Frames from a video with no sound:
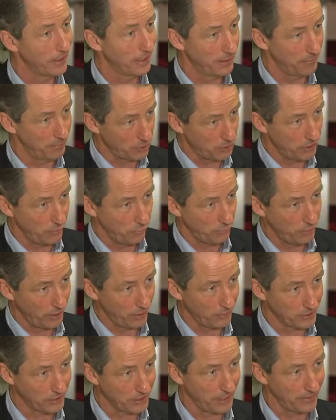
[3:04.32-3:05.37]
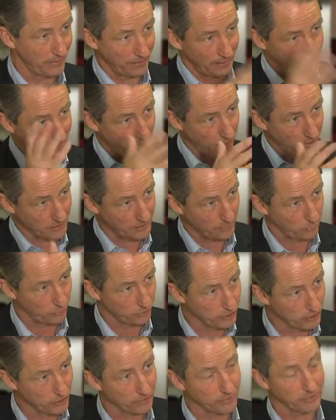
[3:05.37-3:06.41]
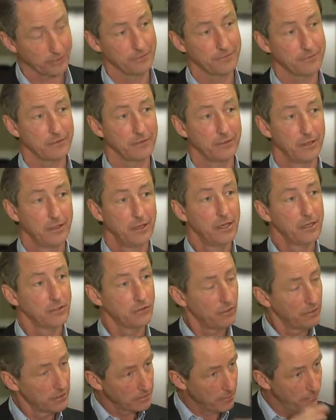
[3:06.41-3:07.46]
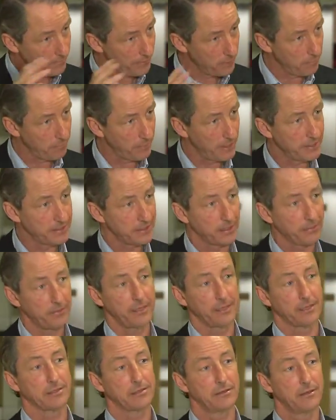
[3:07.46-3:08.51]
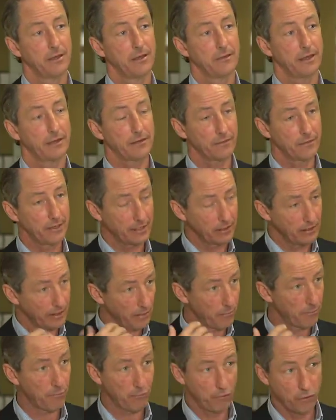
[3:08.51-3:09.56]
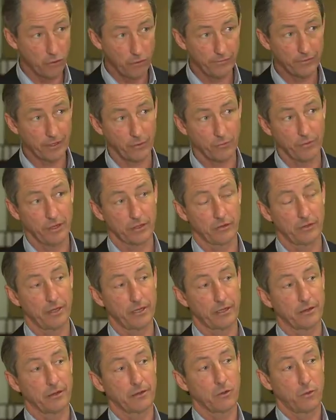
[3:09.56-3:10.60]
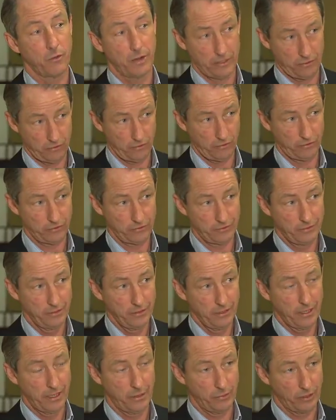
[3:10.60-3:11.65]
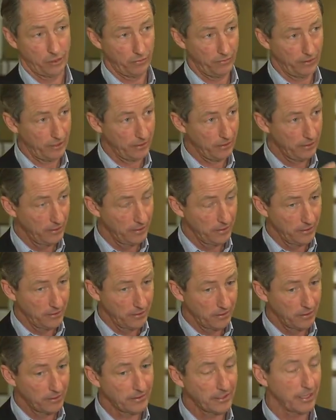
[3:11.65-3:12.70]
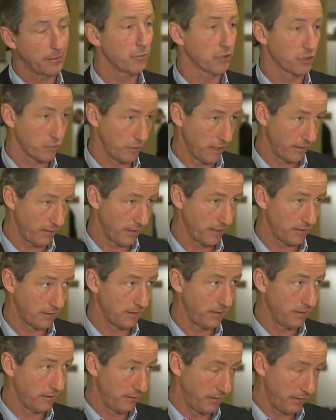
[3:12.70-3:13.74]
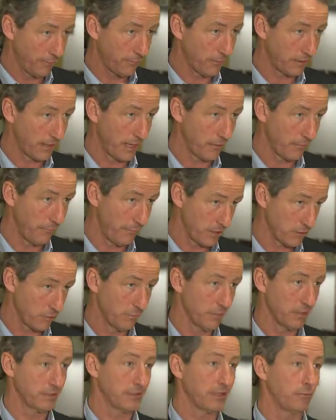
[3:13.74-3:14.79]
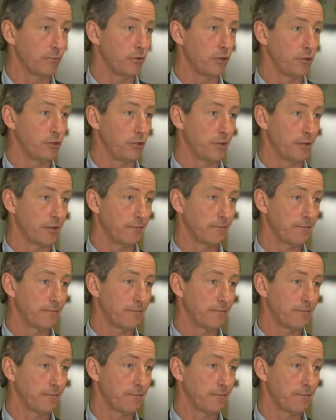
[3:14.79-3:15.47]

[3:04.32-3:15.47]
and the machine would understand that here are some alternatives. So some very basic things that then improved our intranet quite a lot, and we could then demonstrate that in different kind of measurements that we are doing.